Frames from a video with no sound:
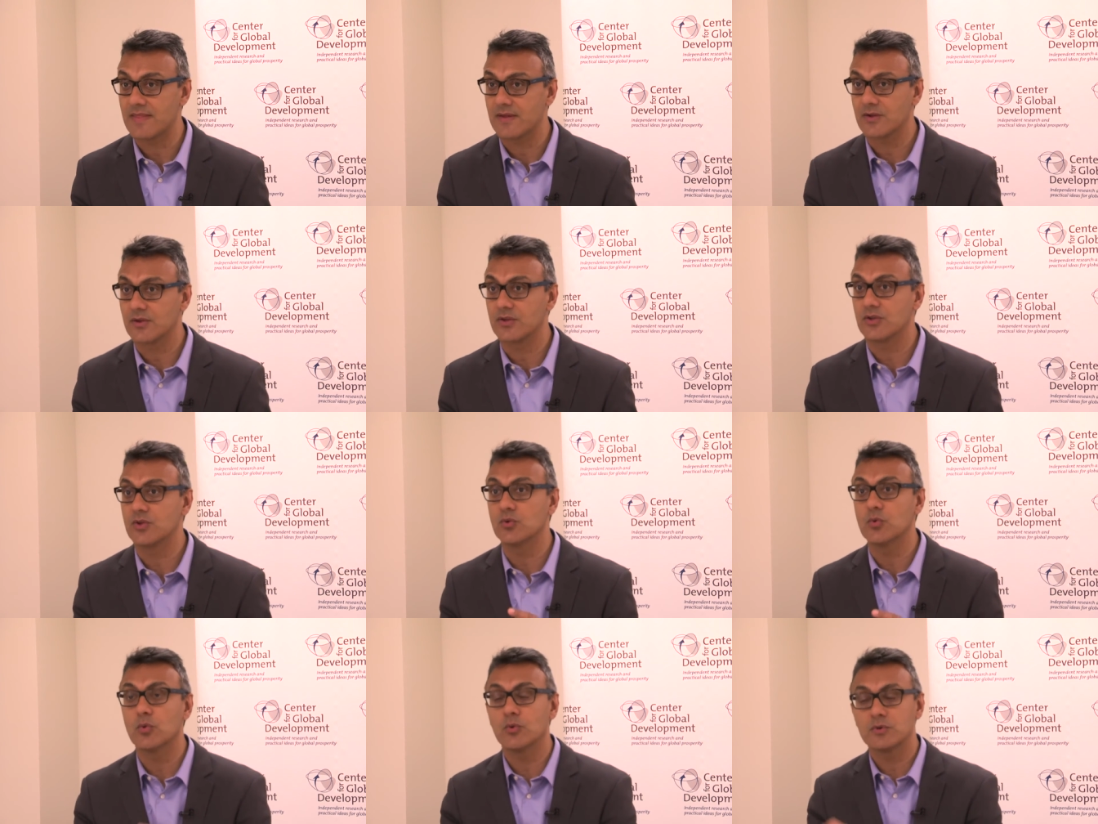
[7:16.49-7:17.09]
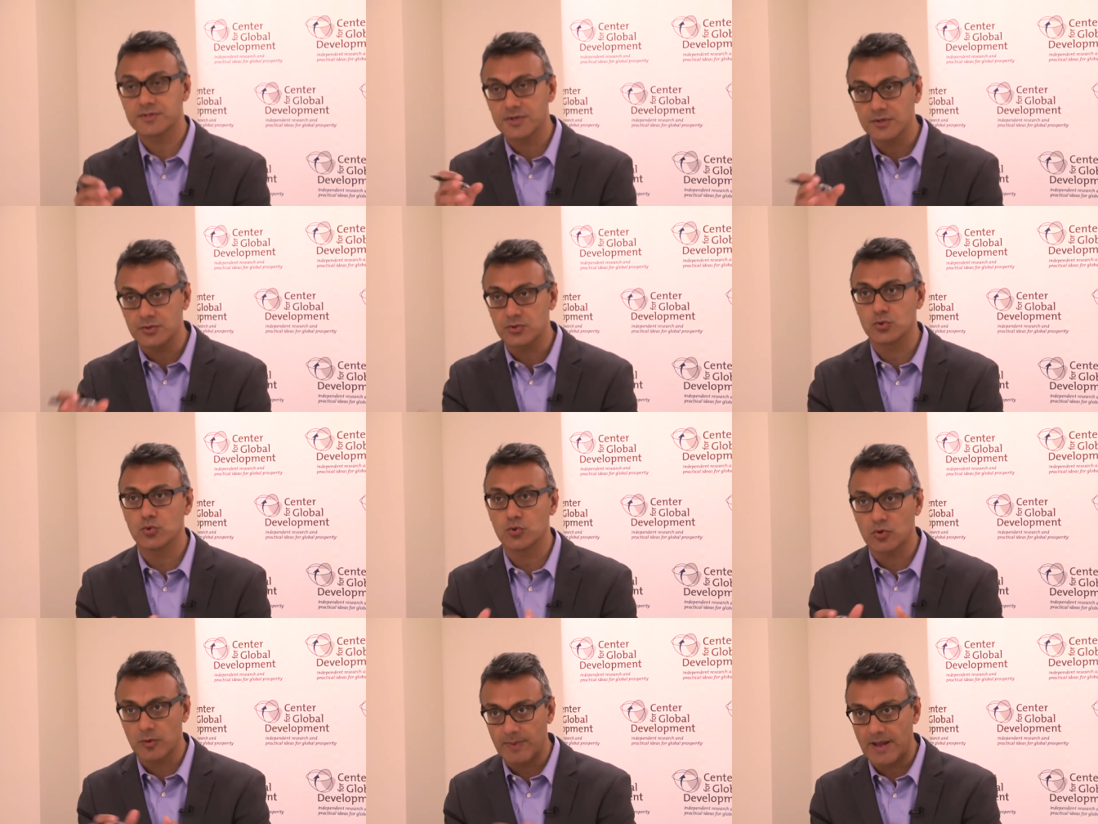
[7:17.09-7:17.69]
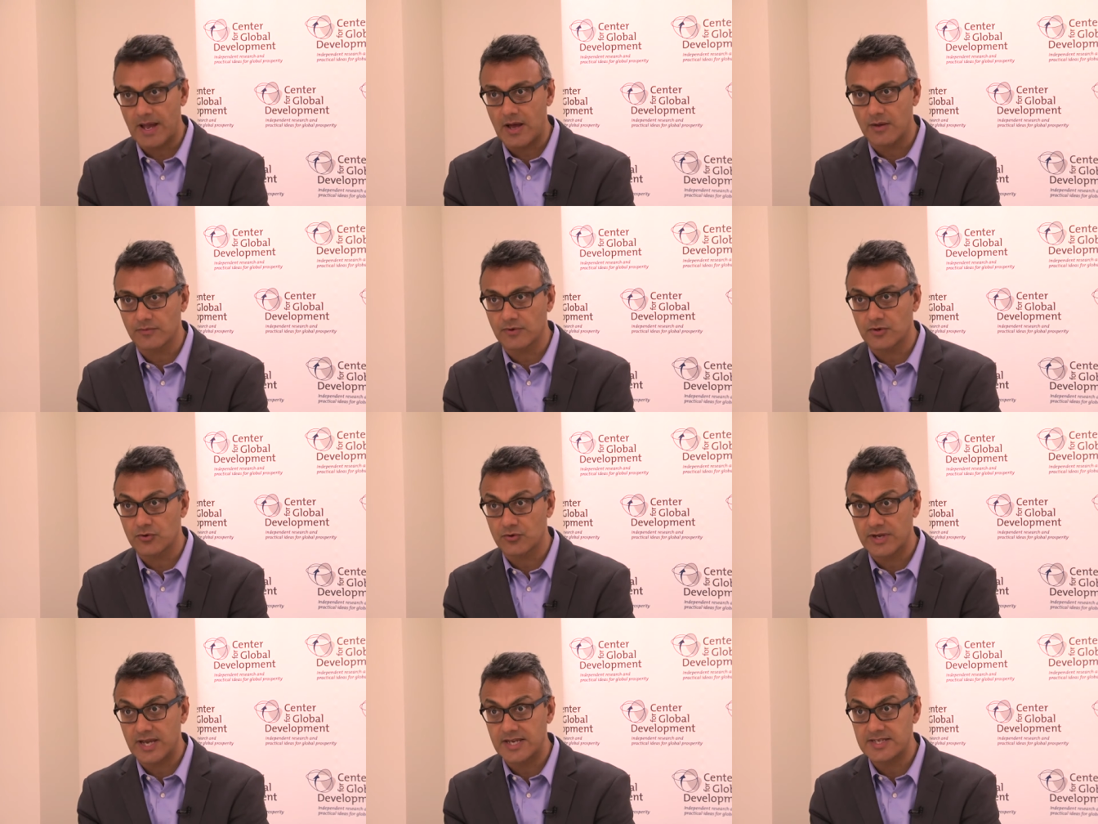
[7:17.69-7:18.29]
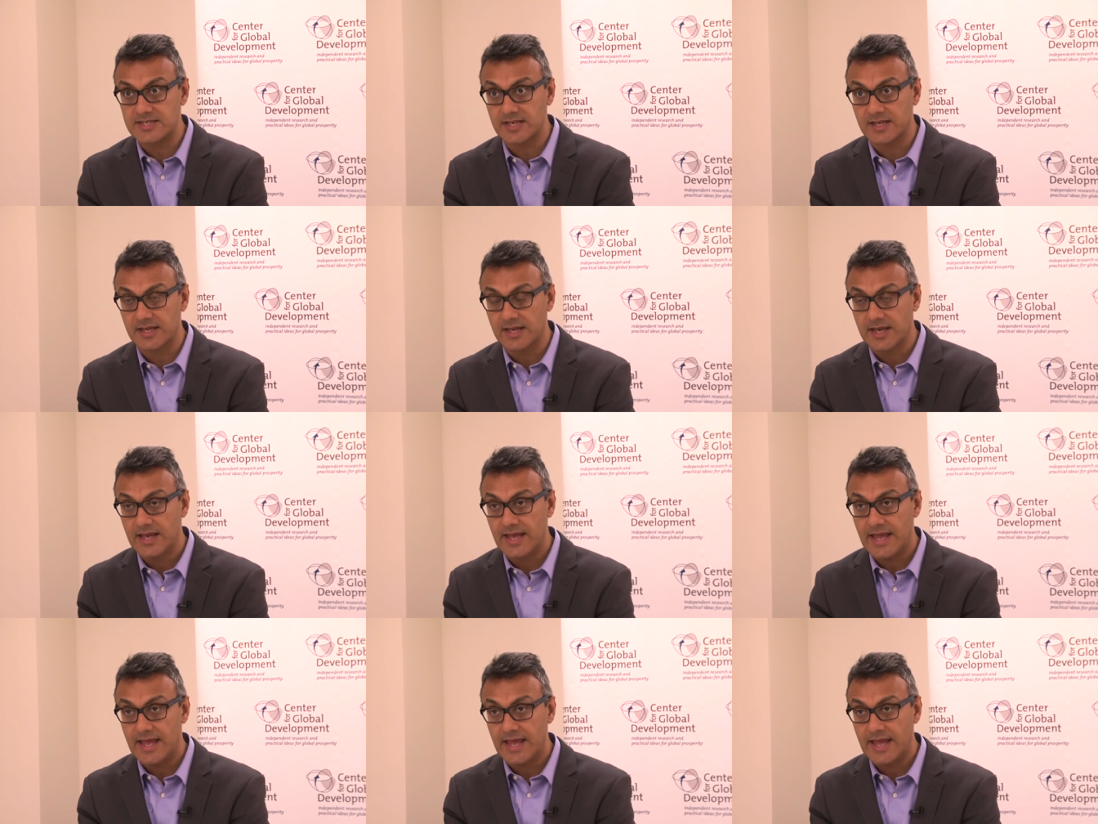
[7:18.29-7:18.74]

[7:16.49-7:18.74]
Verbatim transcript: you also talk about creating